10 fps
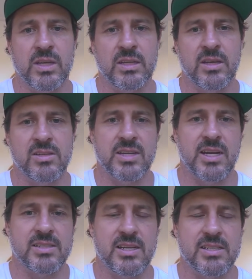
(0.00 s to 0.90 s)
Those
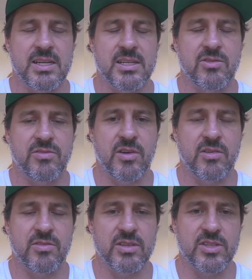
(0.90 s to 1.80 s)
data centers need to
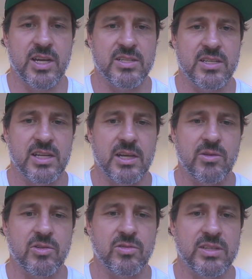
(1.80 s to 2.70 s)
evolve and change to
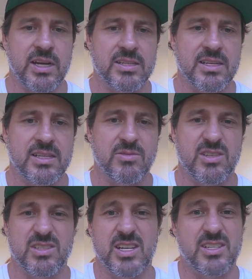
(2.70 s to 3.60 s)
liquid cooled data centers, which
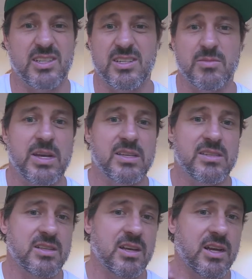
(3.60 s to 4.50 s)
essentially just means
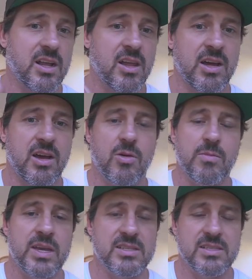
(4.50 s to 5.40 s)
there's like a glycol
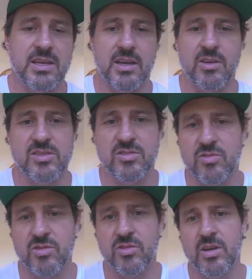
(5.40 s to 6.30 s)
mix that goes
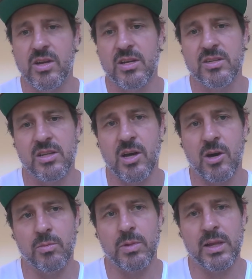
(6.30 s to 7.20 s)
through to the
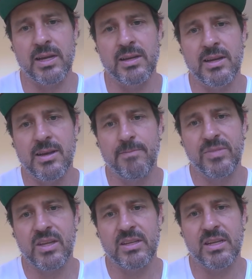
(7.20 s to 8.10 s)
cold plate
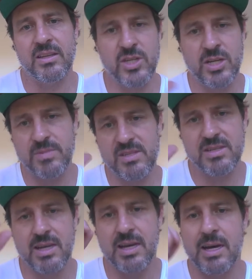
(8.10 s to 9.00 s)
near the chips,
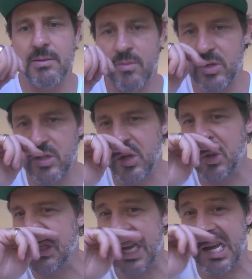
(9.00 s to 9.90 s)
which
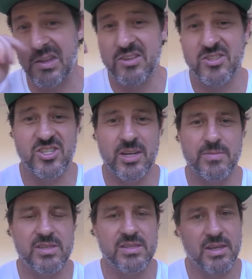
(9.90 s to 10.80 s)
cools down those
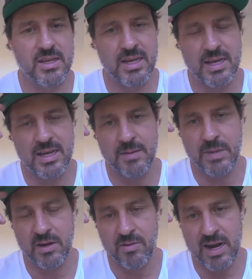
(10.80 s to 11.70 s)
chips at a
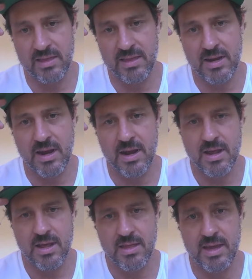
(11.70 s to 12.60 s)
better rate than
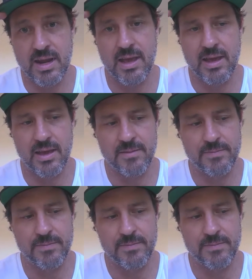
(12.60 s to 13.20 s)
air.